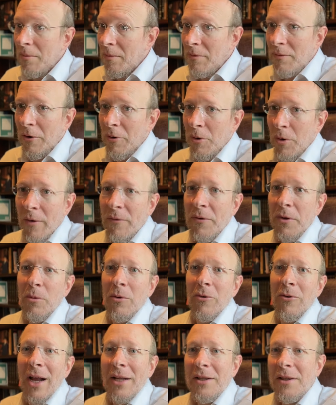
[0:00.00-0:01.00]
very often
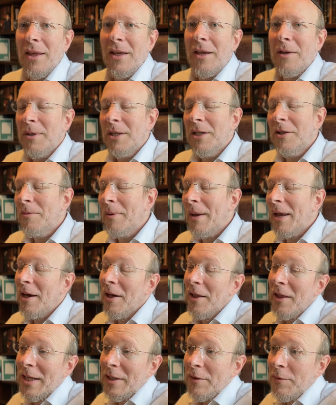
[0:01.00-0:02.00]
we're radically committed to making
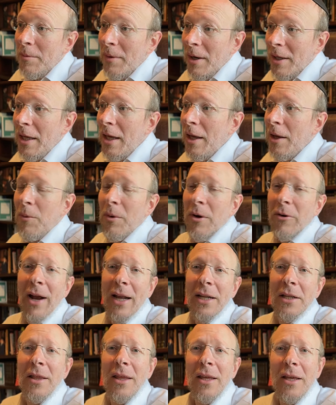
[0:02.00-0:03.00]
a lot of money. We're
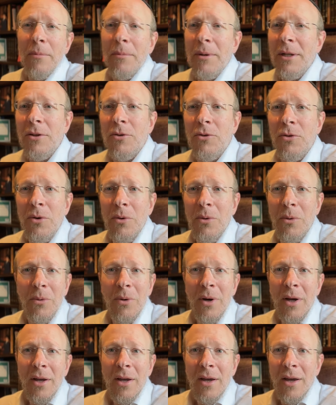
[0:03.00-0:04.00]
radically committed to
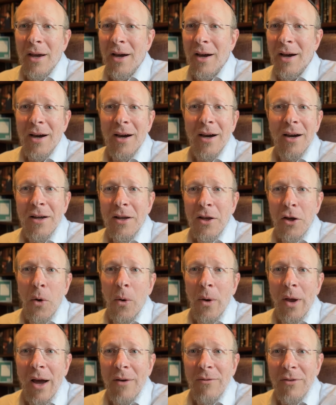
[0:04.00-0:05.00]
uh,
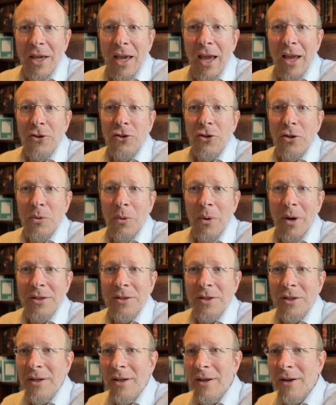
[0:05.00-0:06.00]
going on vacation
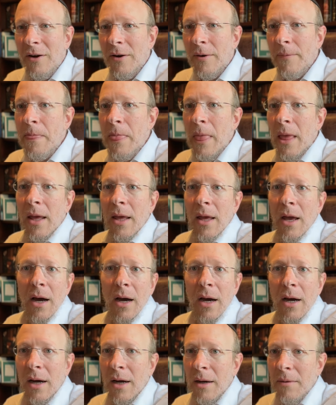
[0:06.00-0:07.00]
twice a year.
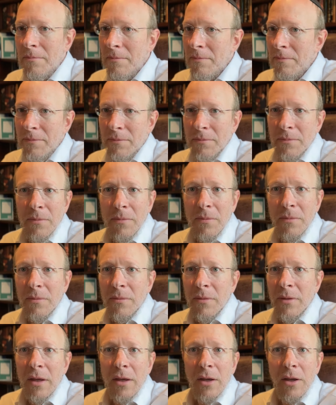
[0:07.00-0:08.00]
Um,
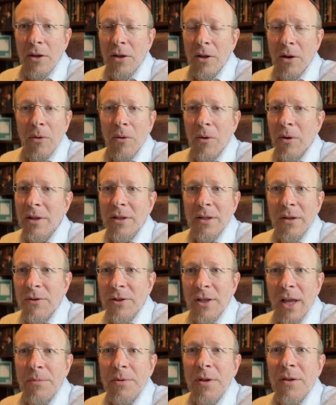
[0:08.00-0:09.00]
you know, all the
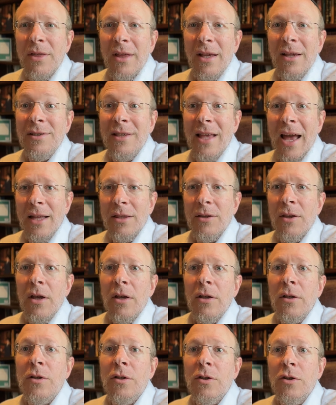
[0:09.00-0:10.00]
different types of things that
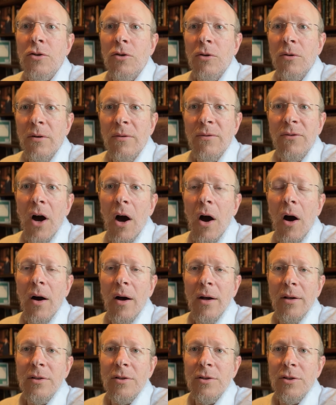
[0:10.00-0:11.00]
serve
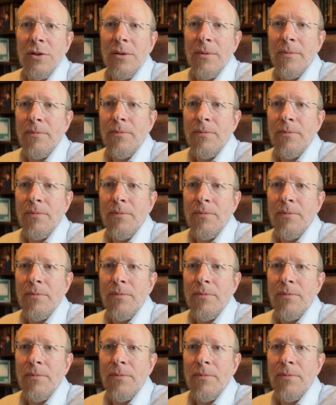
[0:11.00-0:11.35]
us.